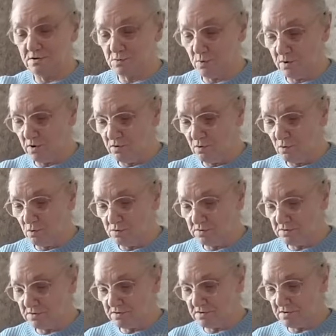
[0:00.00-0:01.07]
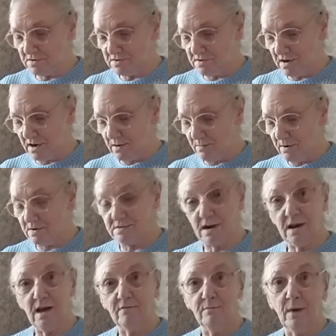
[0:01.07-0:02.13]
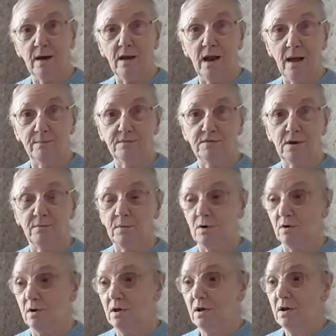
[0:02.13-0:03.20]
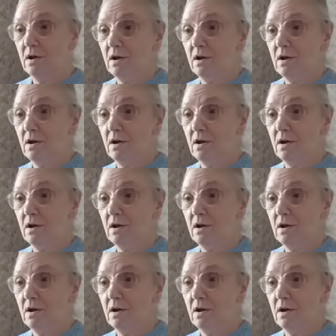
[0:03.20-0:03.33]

It's one of those tables that I have my laptop on.